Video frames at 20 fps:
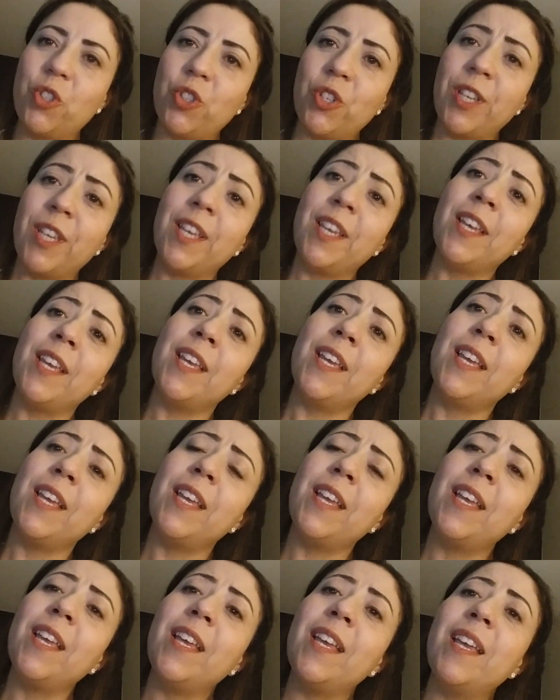She
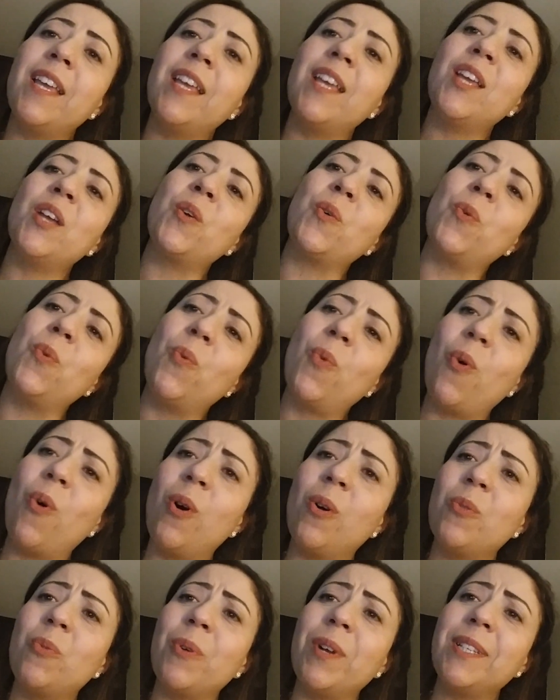who
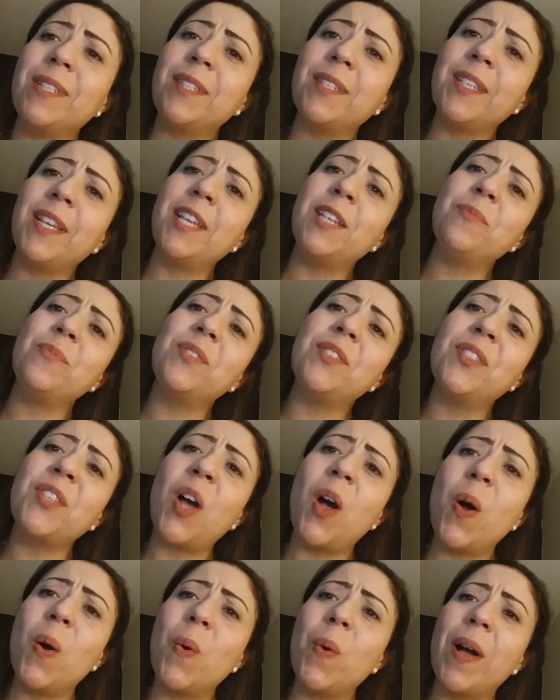always seems
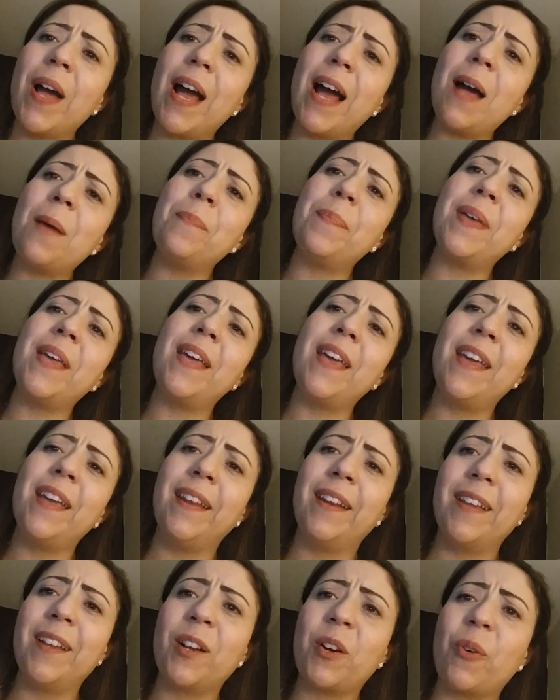so happy
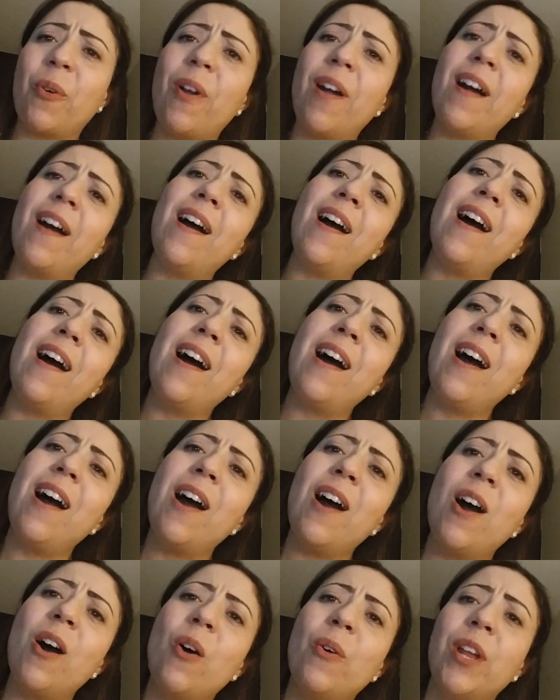in a
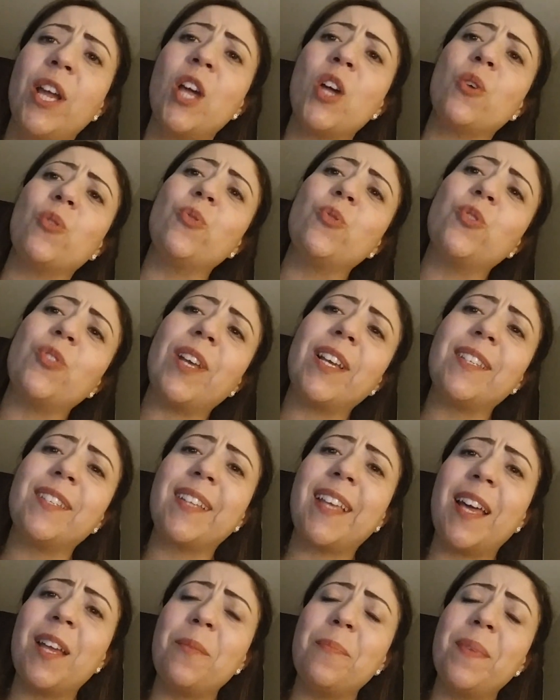crowd, whose eyes
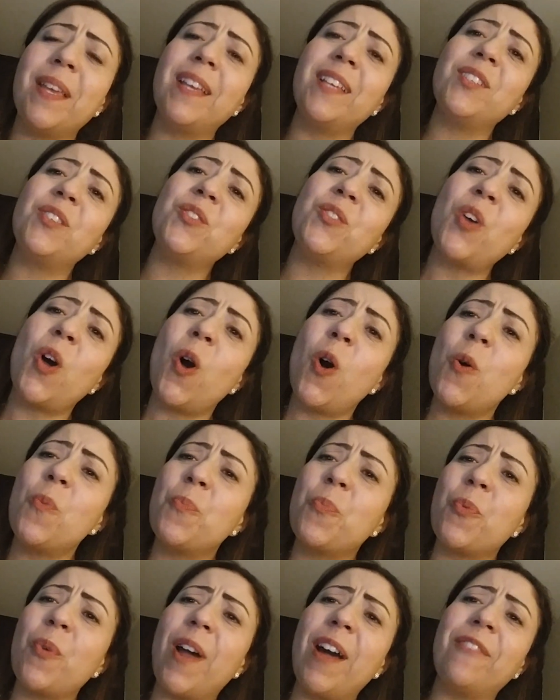can be so
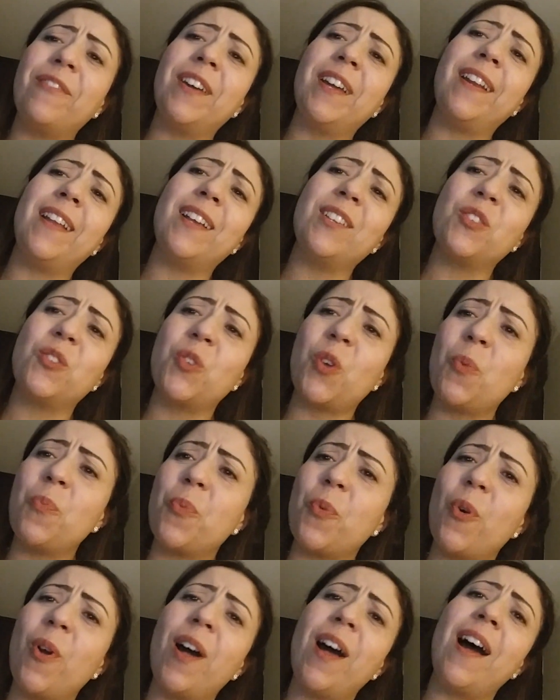private and so
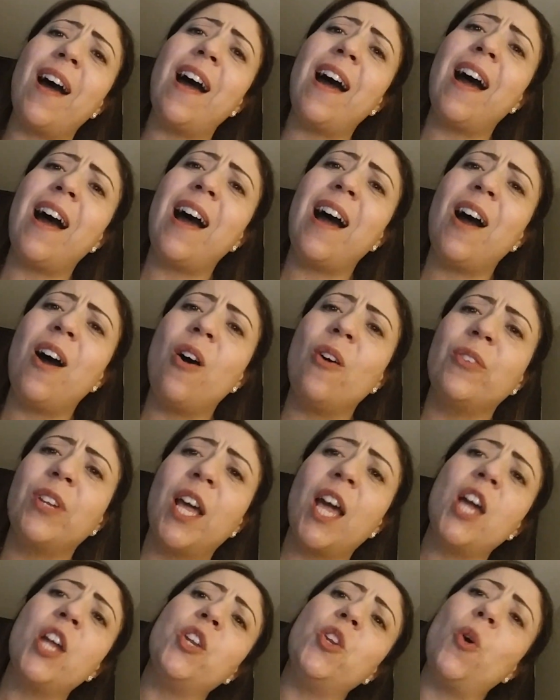proud.
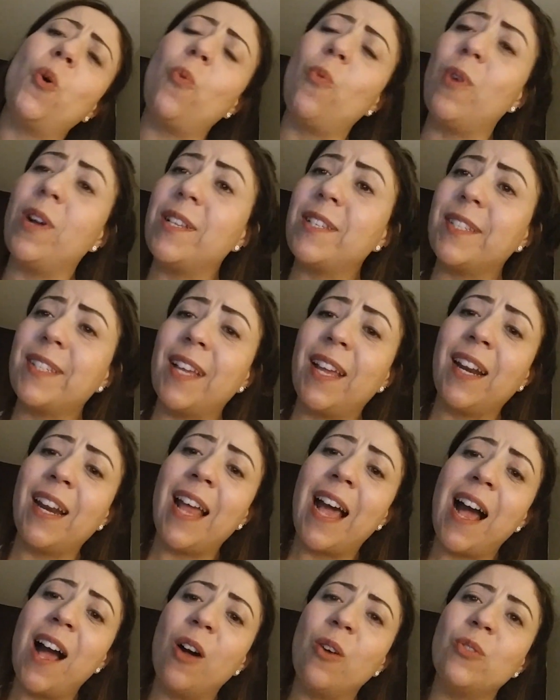No one's
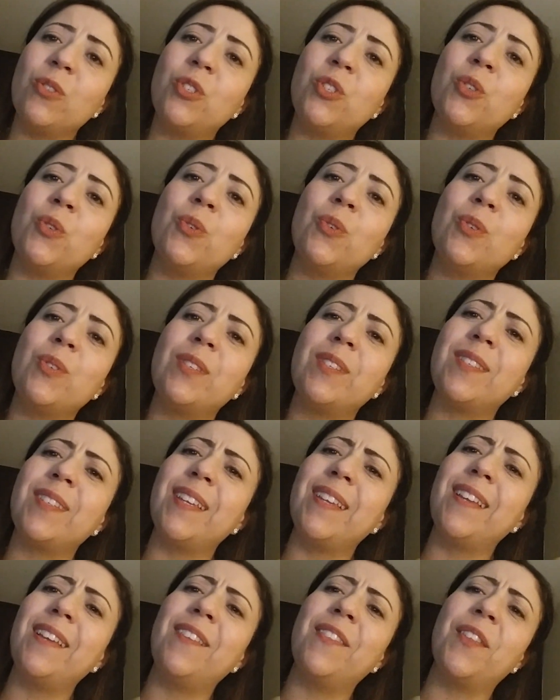allowed to
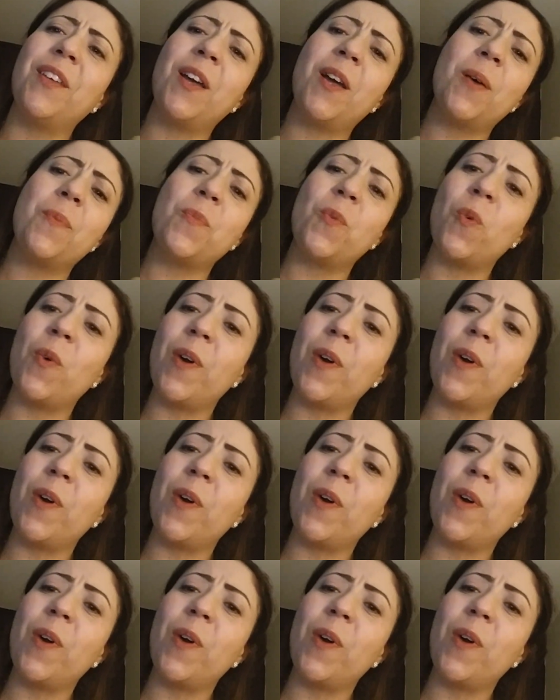see them